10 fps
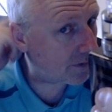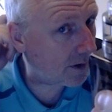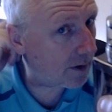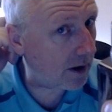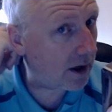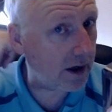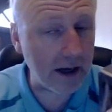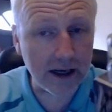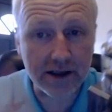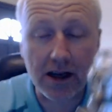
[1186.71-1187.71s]

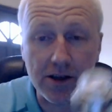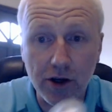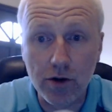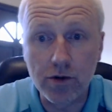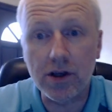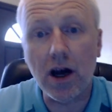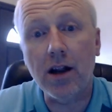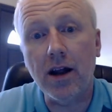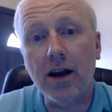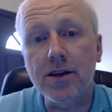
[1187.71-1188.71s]
810 goon style
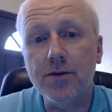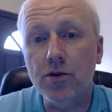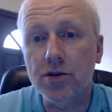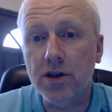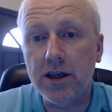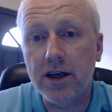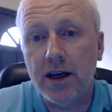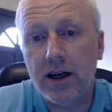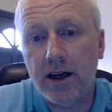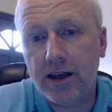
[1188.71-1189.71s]
that is, because
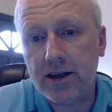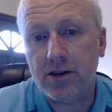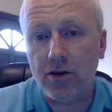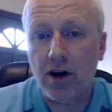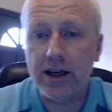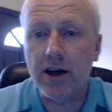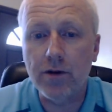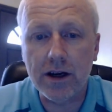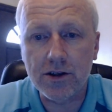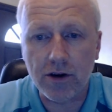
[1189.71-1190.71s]
it hasn't got any
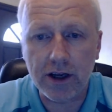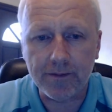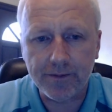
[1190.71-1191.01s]
O-rings on it.